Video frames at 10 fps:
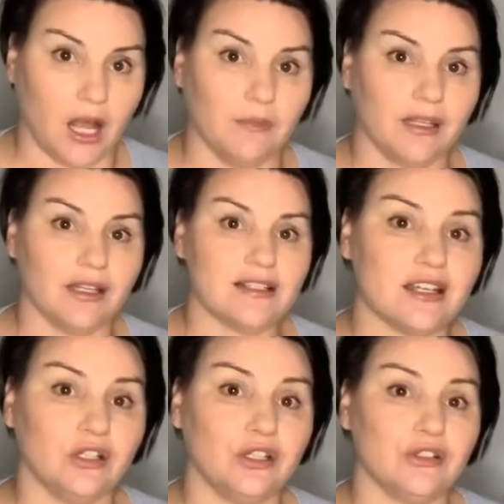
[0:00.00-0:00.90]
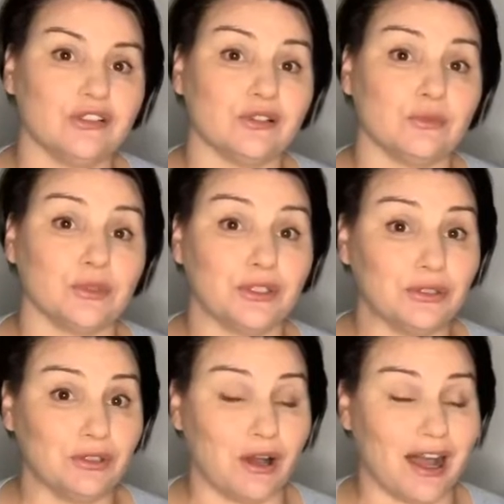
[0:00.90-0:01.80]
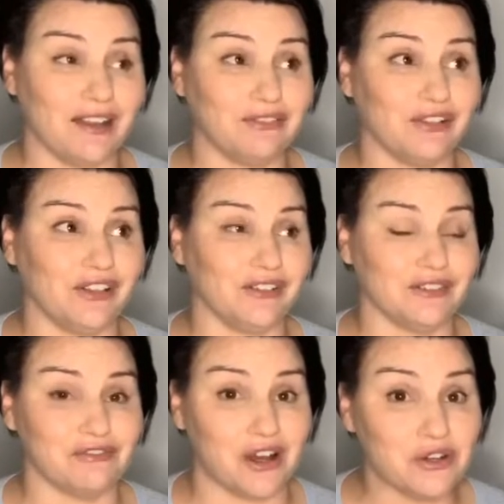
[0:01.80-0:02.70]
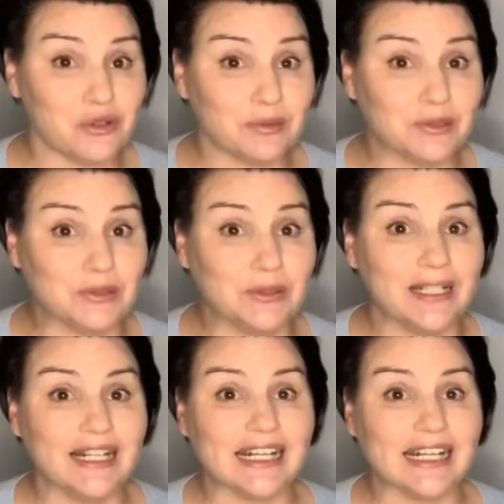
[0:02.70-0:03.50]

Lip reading: I'm going tell you some real life, vulnerable,